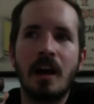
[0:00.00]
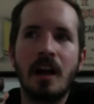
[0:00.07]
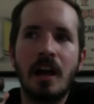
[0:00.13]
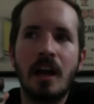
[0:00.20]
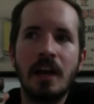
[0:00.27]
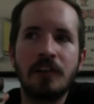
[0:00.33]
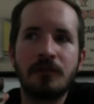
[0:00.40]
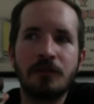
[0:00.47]

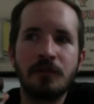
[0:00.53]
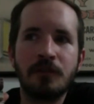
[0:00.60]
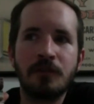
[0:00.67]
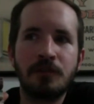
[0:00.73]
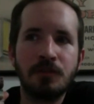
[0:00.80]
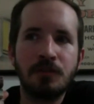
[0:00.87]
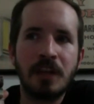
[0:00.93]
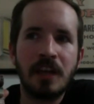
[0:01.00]
As for the
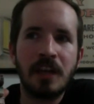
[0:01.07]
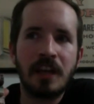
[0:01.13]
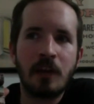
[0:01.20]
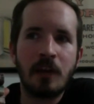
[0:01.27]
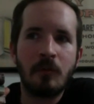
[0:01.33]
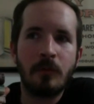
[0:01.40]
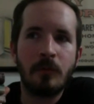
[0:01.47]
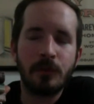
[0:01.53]
two gay
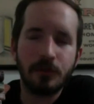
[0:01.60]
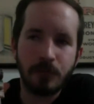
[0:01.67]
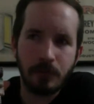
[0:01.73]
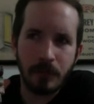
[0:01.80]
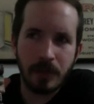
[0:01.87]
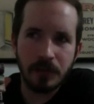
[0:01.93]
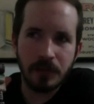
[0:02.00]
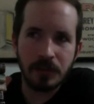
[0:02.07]
cowboy movies we
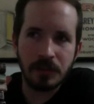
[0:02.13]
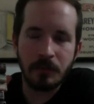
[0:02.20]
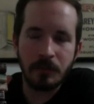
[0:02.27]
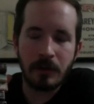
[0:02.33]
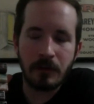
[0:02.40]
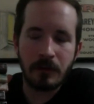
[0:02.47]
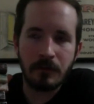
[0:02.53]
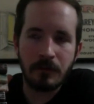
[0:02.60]
mentioned,
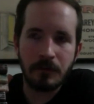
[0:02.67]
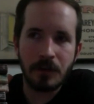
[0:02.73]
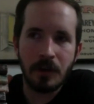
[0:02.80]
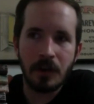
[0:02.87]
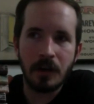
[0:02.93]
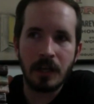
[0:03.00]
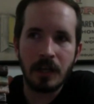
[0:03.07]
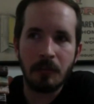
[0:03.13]
Power of the
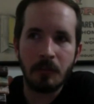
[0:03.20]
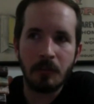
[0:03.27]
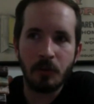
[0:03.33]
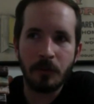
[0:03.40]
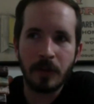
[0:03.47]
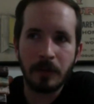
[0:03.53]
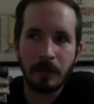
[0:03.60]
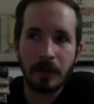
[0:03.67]
Dog and
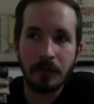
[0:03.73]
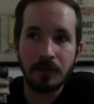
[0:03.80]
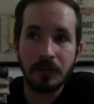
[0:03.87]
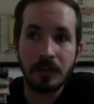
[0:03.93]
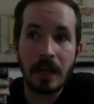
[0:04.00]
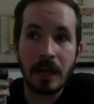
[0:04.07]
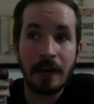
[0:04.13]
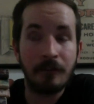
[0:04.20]
Brokeback
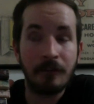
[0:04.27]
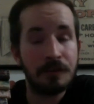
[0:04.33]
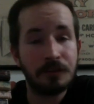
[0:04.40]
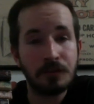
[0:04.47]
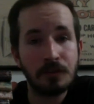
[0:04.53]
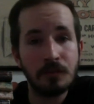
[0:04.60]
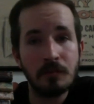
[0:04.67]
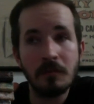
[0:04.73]
Mountain, out of the
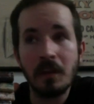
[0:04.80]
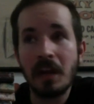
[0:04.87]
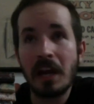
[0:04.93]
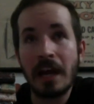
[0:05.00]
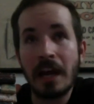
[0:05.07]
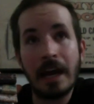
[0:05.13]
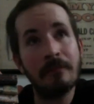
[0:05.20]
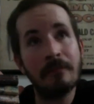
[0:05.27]
two,
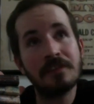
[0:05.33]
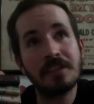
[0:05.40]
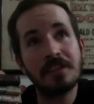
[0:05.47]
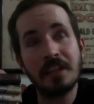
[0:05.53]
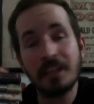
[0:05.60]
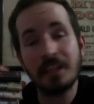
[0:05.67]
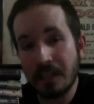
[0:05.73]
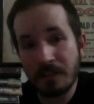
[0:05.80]
I haven't
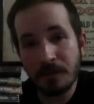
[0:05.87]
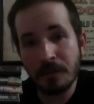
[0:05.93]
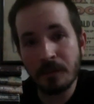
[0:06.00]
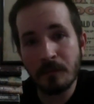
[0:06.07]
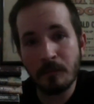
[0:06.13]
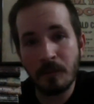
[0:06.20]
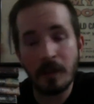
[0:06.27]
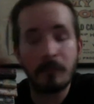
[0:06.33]
seen
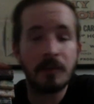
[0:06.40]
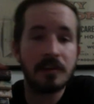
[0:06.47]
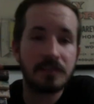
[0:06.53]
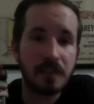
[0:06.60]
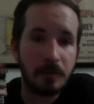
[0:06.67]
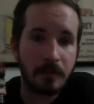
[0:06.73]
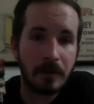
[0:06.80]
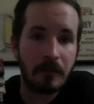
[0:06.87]
either, but I'm going to
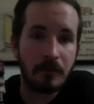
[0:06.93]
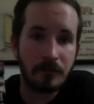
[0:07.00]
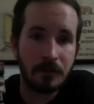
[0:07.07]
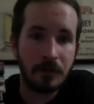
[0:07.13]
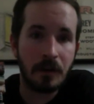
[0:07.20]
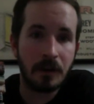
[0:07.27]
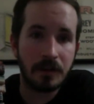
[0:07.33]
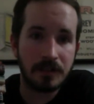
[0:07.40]
say Power of the
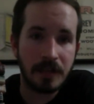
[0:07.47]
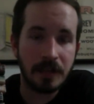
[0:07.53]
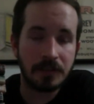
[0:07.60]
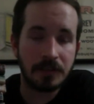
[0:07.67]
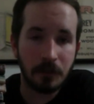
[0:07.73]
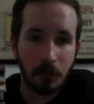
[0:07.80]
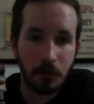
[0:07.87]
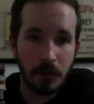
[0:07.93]
Dog is
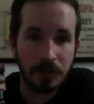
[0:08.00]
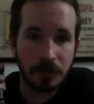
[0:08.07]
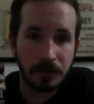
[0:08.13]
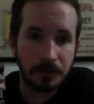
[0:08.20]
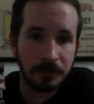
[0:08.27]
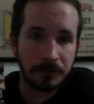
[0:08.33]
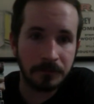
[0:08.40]
actually the Western.